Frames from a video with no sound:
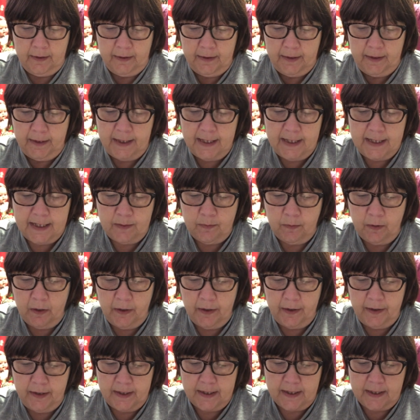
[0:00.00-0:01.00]
this
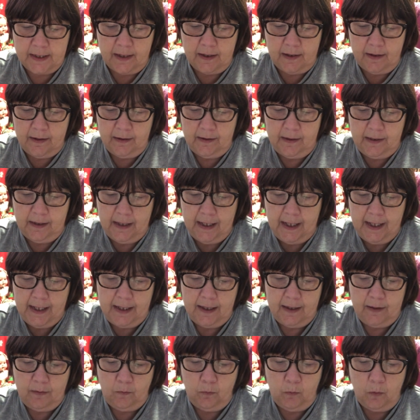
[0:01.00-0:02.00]
one that's got like
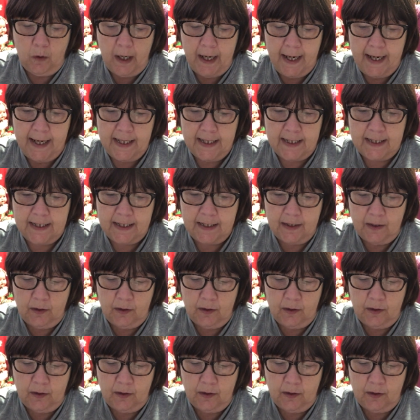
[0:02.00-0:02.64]
a white,